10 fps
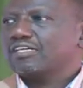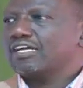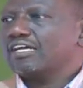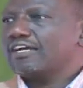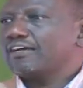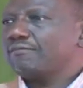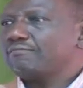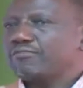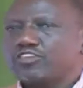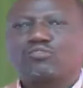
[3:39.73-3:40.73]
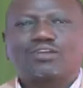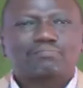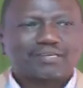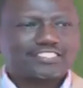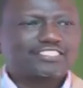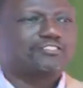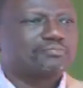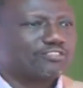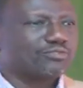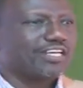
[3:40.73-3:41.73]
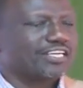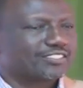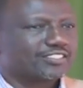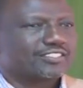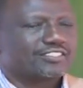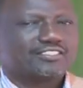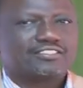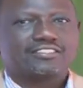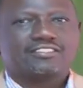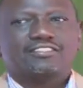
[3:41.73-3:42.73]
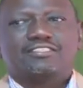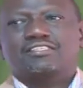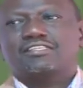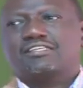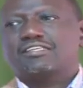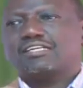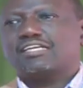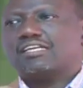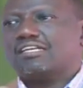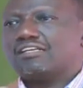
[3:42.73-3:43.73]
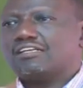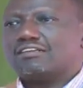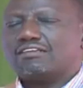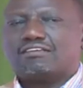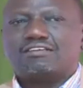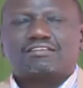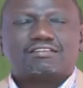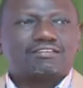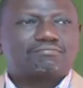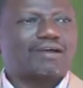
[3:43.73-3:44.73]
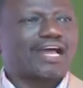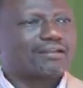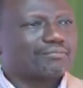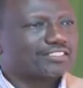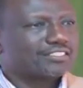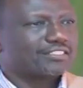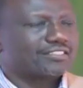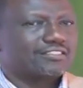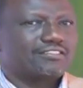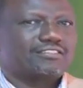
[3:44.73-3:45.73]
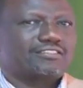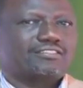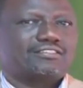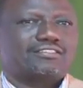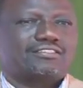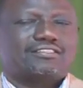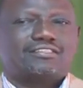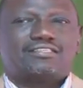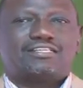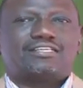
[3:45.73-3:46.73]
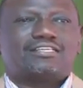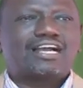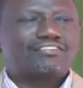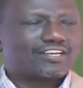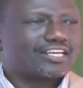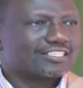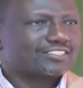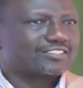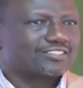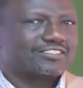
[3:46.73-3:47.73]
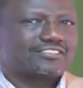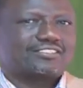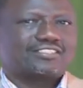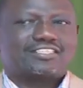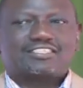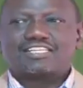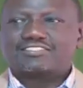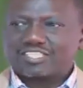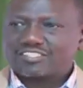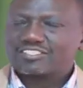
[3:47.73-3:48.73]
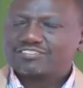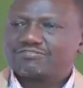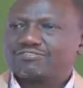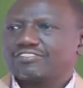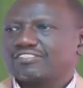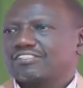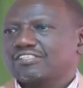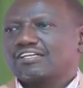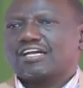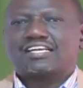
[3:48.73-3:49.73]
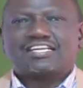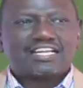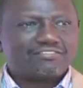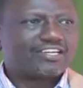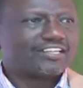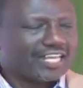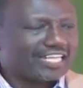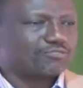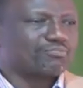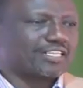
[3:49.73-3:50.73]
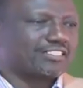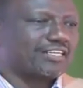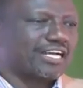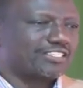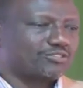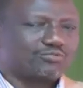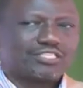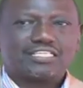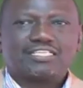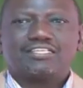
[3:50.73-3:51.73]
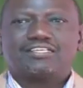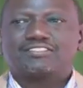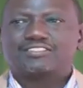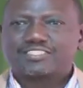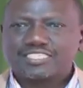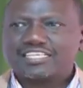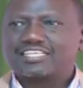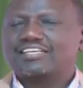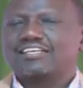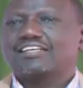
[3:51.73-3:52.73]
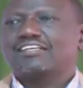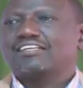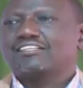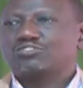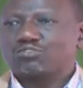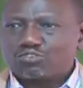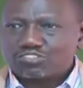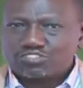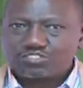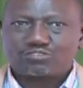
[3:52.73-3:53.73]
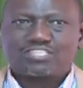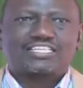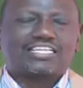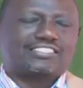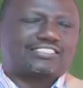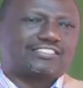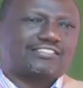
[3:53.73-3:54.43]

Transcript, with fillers: Um, you will participate with us in parliament, in governance, in the executive, and in every other aspect as we seek to consolidate